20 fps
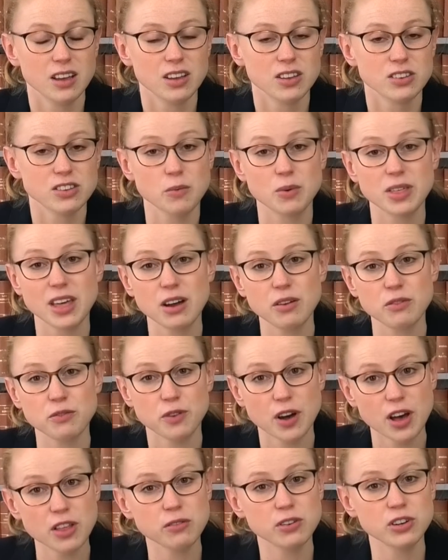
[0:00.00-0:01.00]
So without
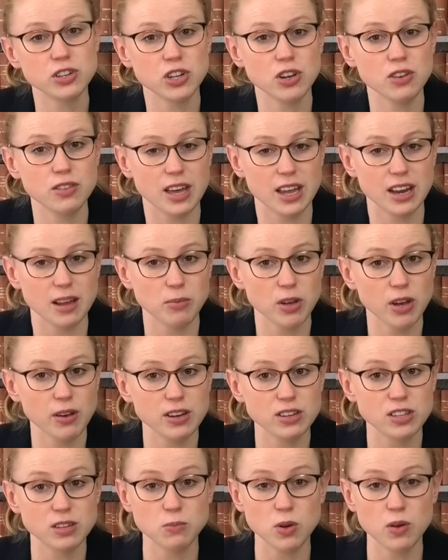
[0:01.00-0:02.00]
further ado then, I'm
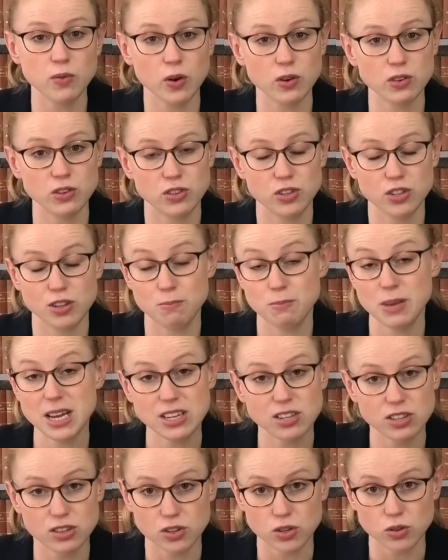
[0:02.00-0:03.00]
going to move on to the
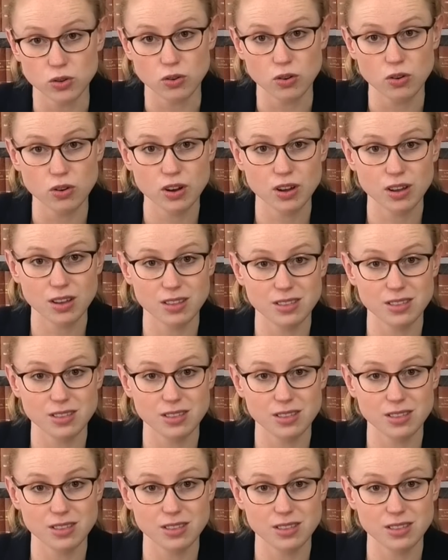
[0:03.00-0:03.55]
meat of the talk,